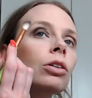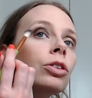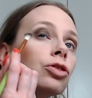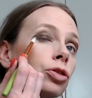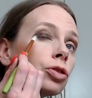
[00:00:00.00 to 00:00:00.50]

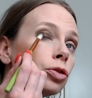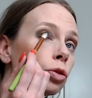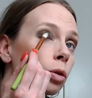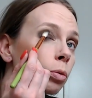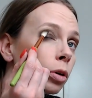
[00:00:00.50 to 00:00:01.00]
Let's just
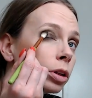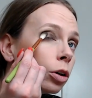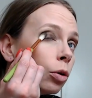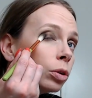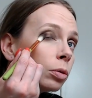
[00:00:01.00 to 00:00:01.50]
do it. We're only
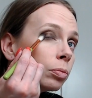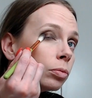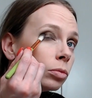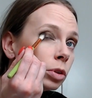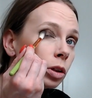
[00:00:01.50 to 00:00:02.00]
going to,
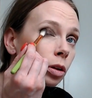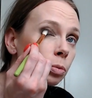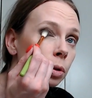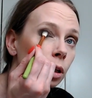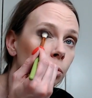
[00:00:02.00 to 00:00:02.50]
you know, the
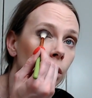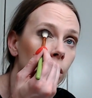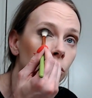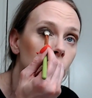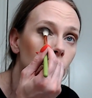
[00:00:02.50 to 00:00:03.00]
pickup
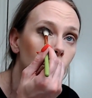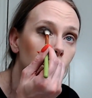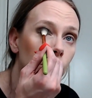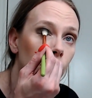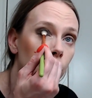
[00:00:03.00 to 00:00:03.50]
line at school
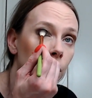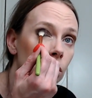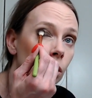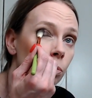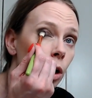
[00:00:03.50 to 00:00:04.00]
with all the
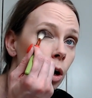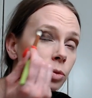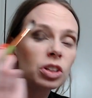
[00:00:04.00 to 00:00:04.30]
basic moms.